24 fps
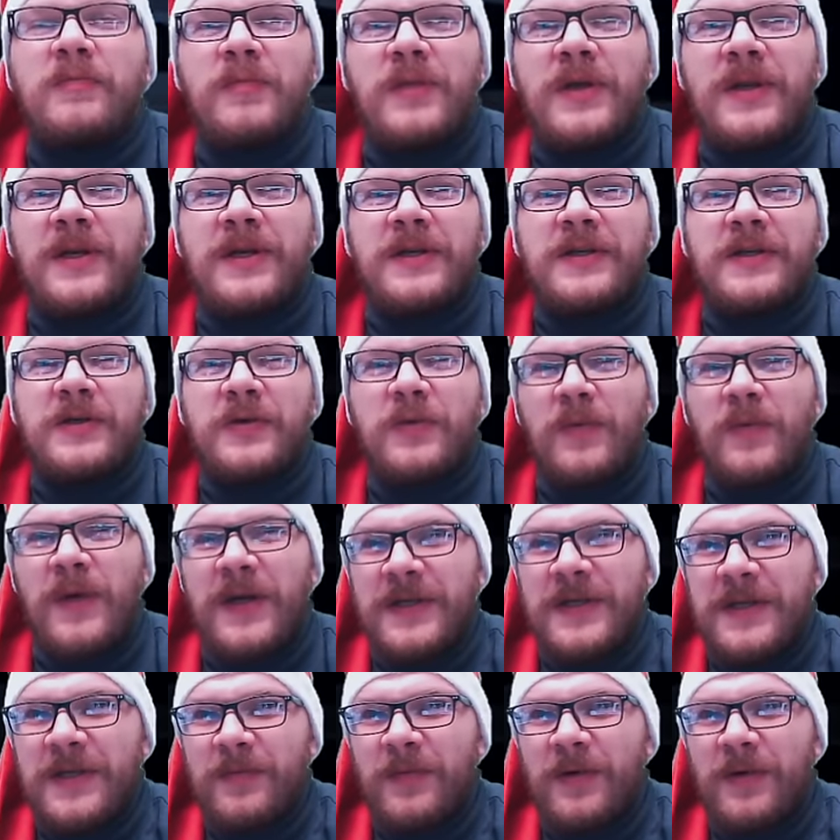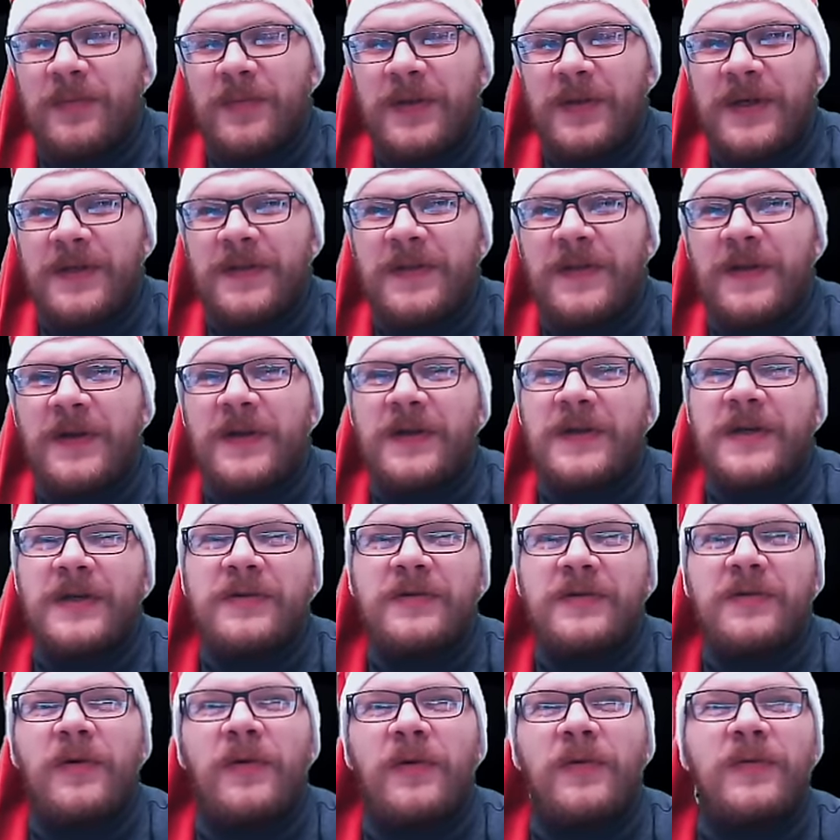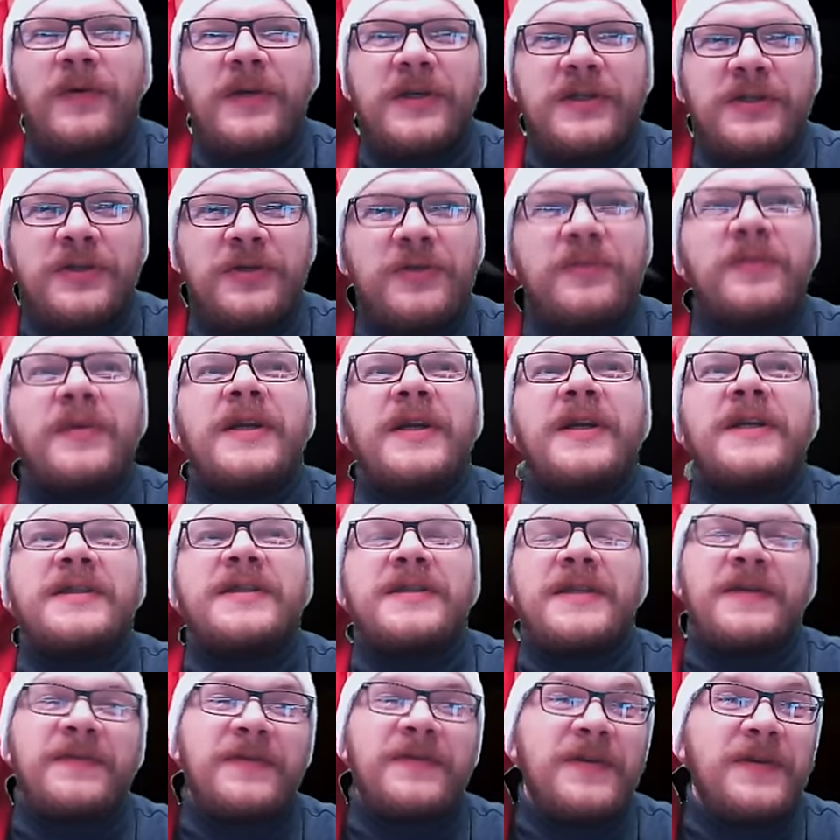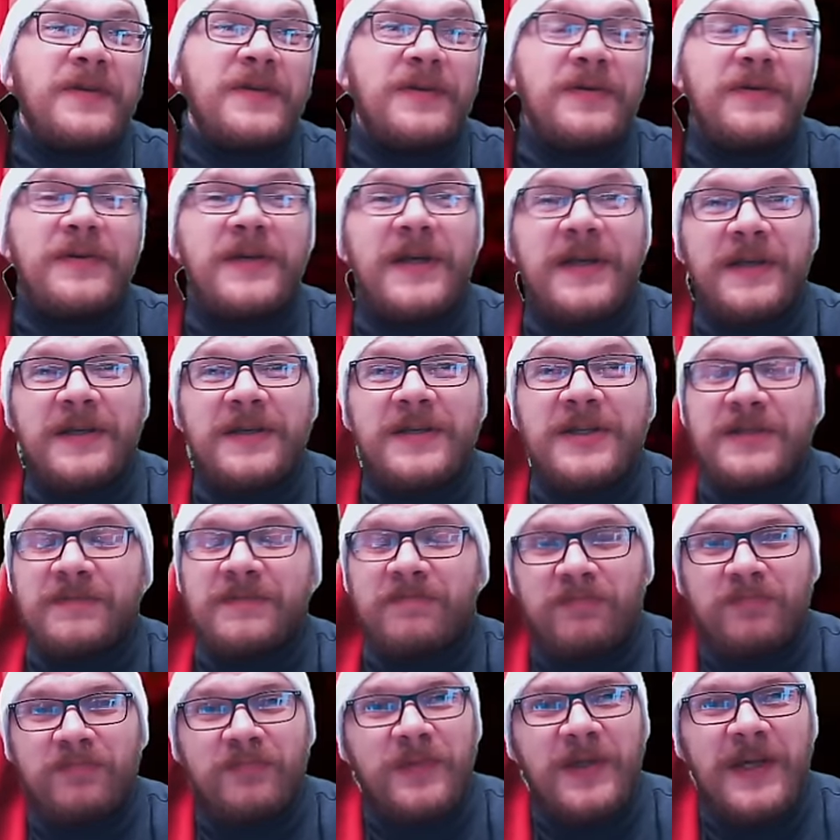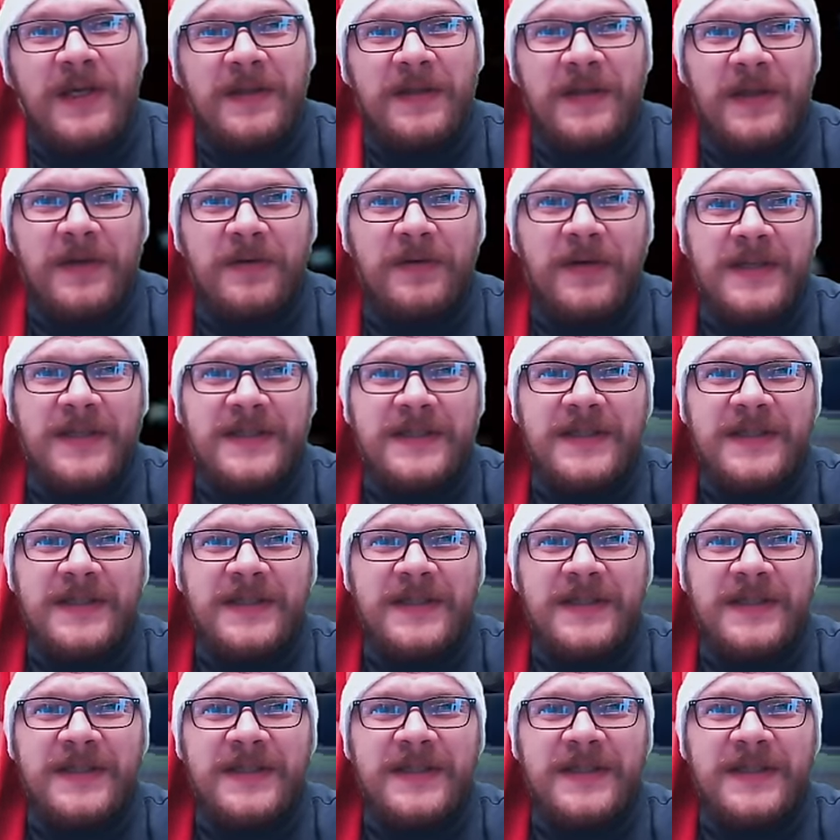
minute 20, 1 minute 30 to over 2 minutes if you do not just get the crits